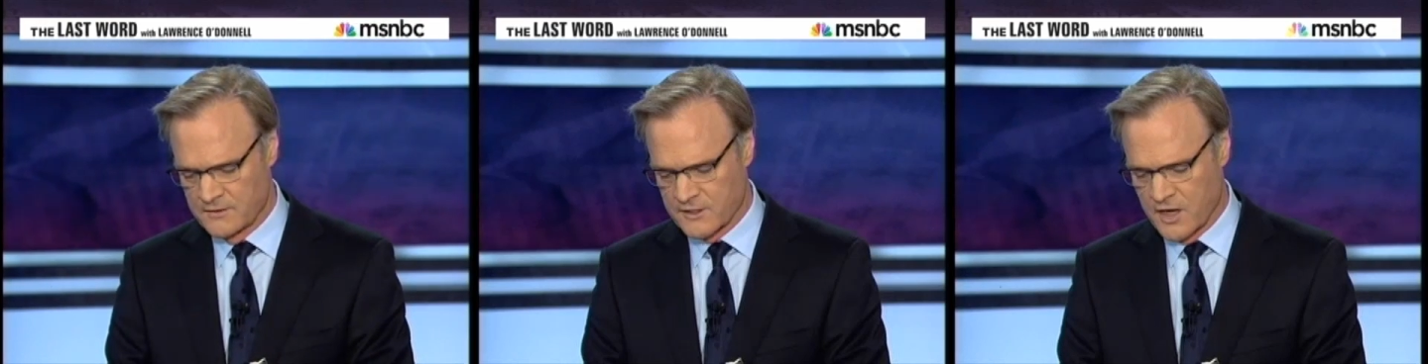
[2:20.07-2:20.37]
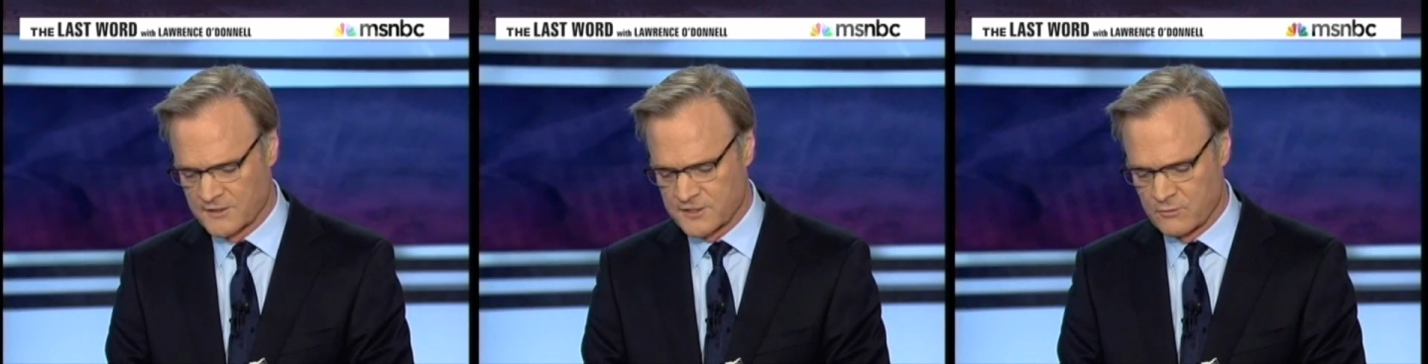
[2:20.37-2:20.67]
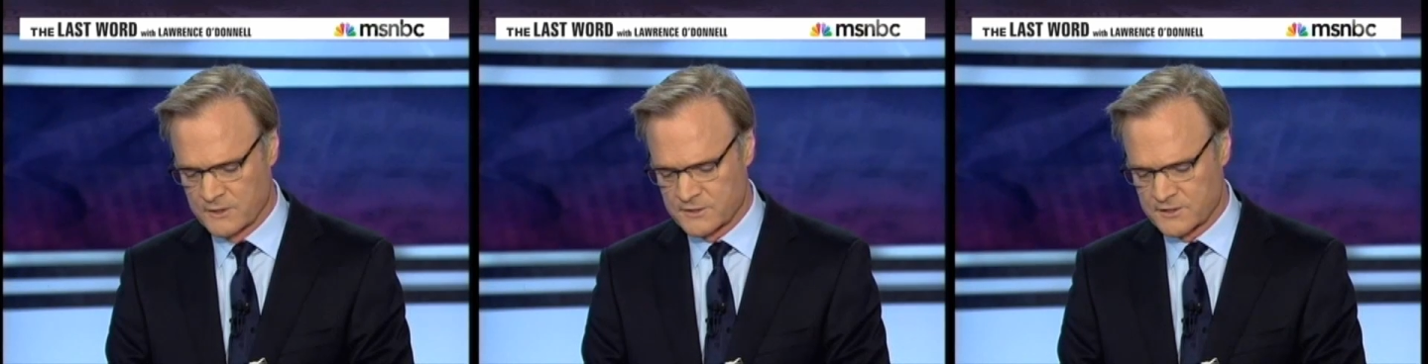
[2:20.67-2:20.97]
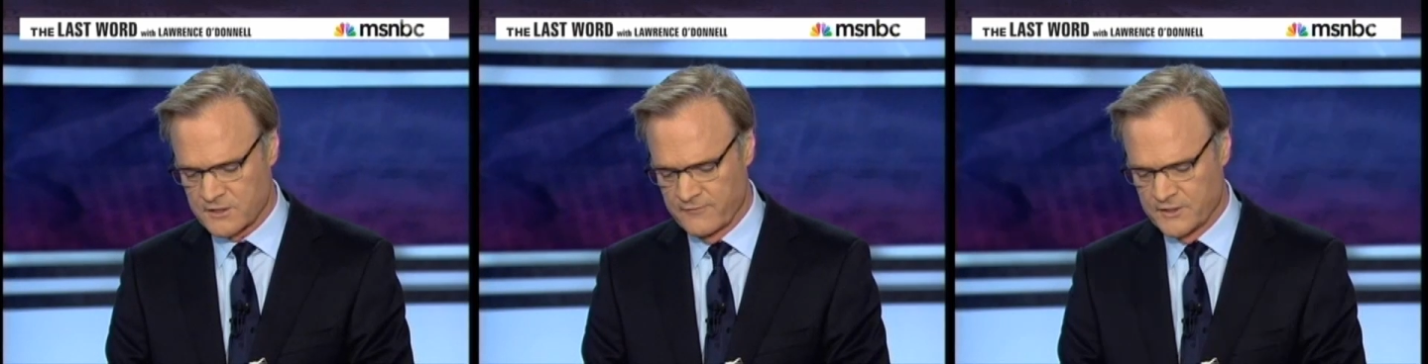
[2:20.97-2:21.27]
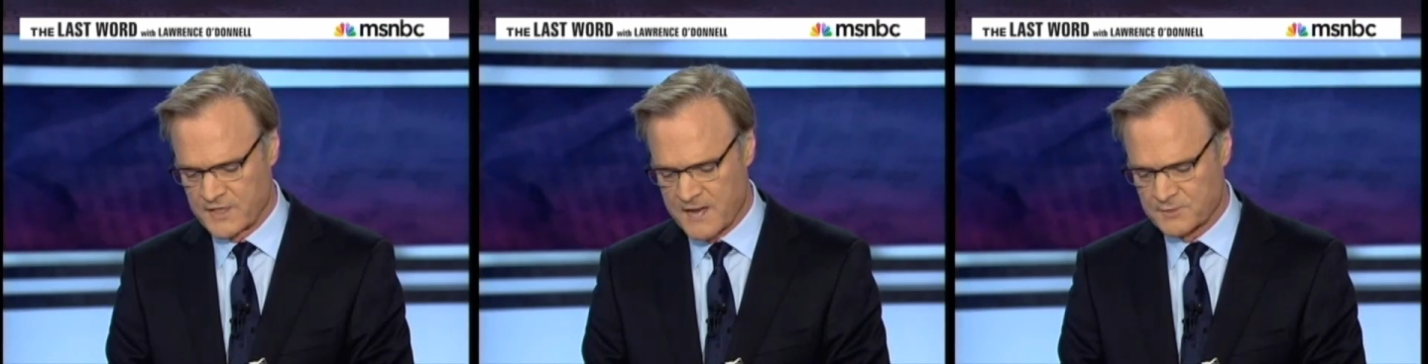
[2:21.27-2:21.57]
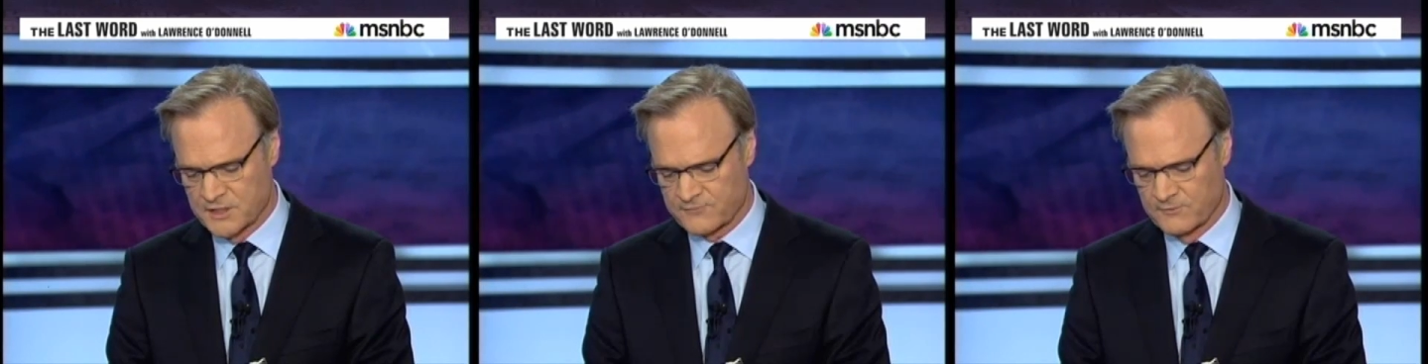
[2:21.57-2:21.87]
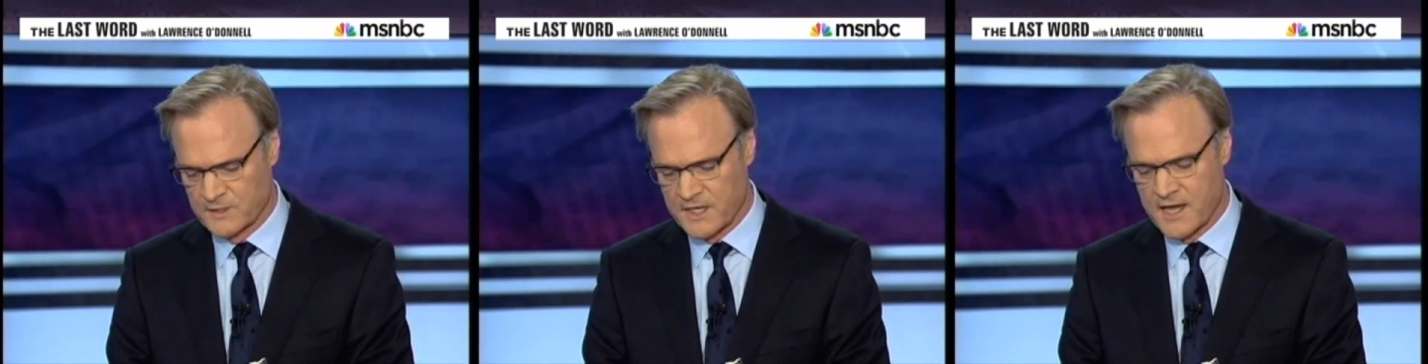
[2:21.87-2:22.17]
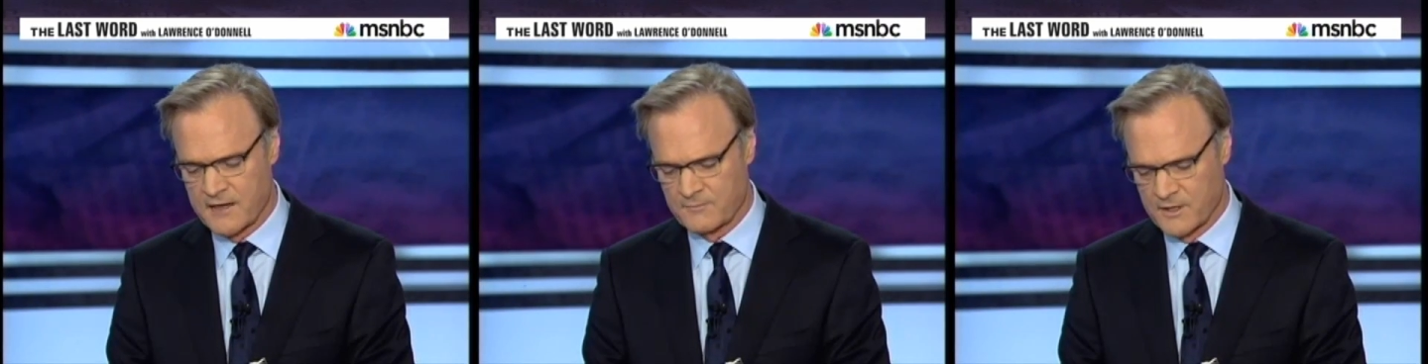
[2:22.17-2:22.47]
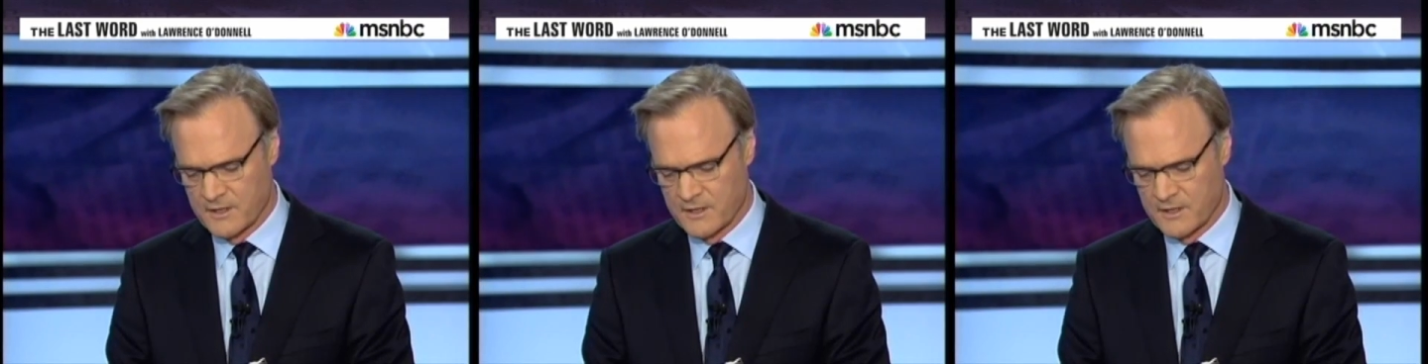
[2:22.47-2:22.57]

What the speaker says: The consequences of his absence from the game